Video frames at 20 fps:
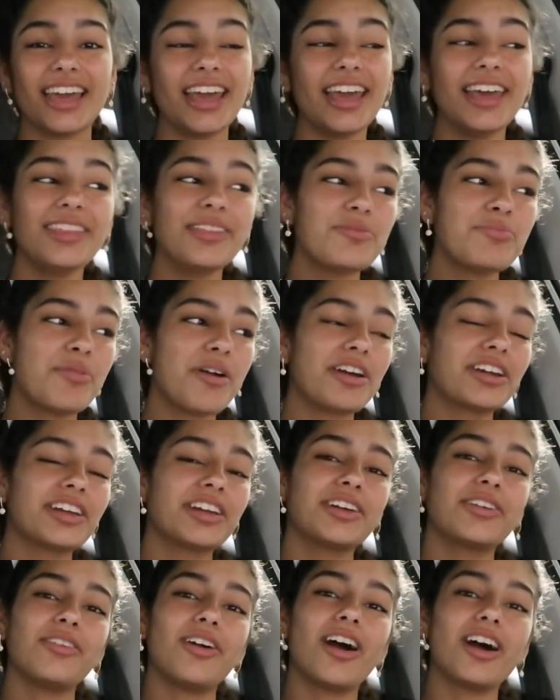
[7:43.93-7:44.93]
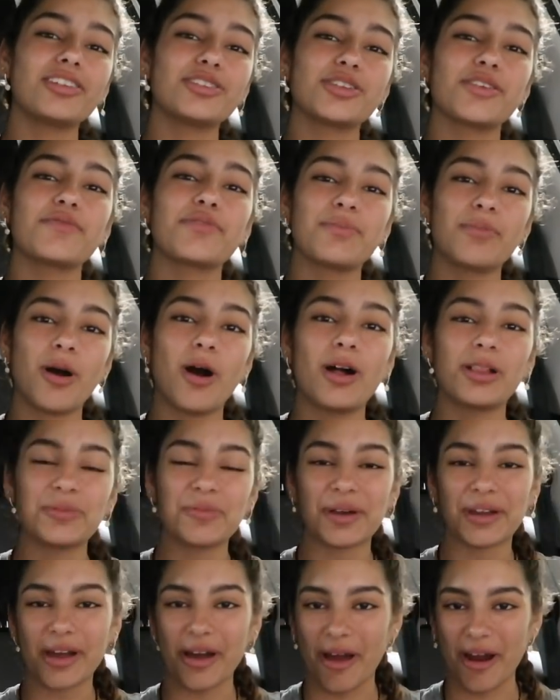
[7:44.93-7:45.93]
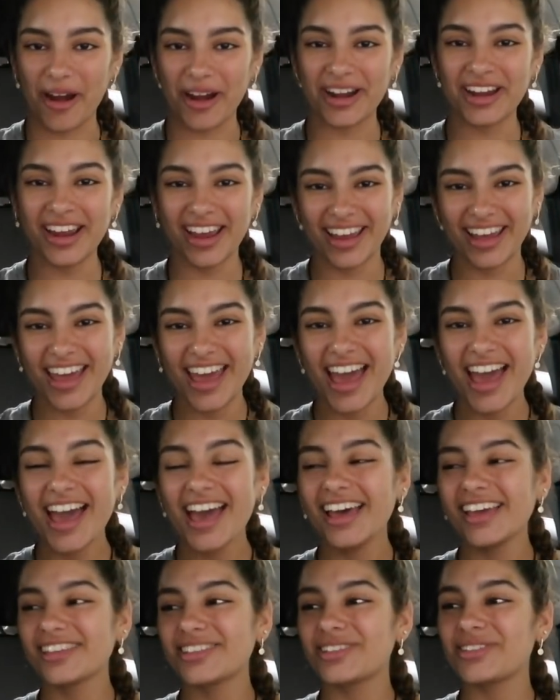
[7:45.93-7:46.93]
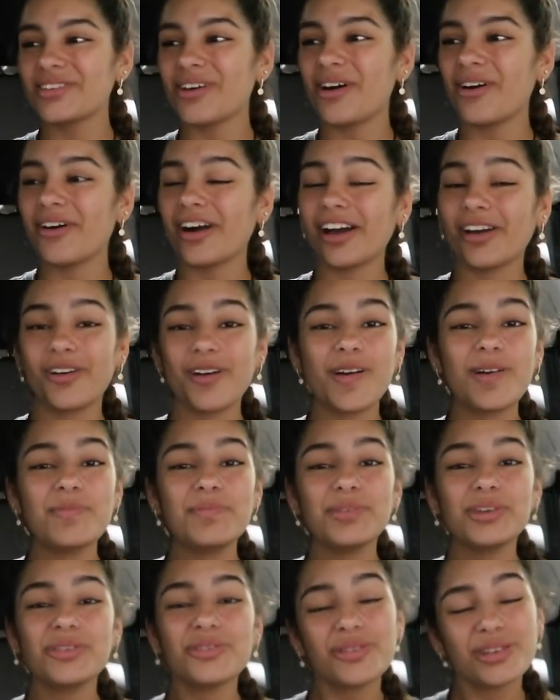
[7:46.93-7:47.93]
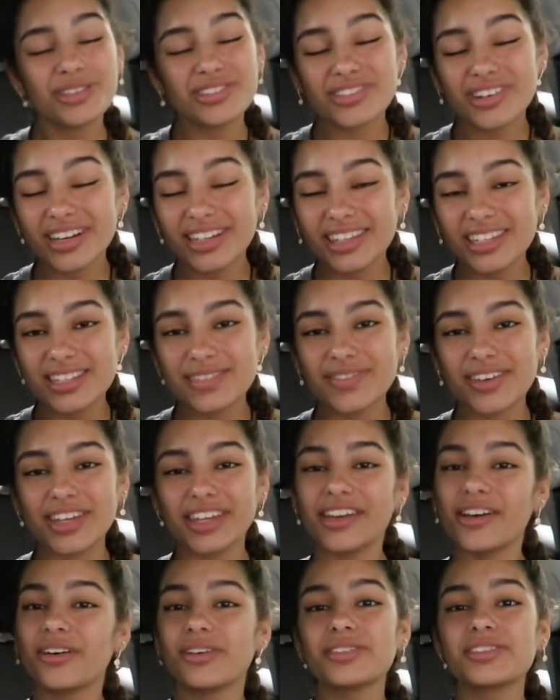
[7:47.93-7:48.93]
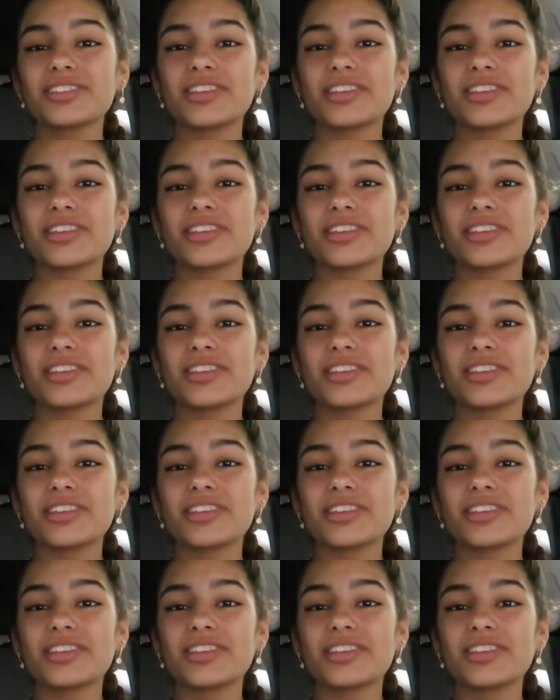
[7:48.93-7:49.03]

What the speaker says: in the parking garage of the mall in my car. So I hope you enjoyed this video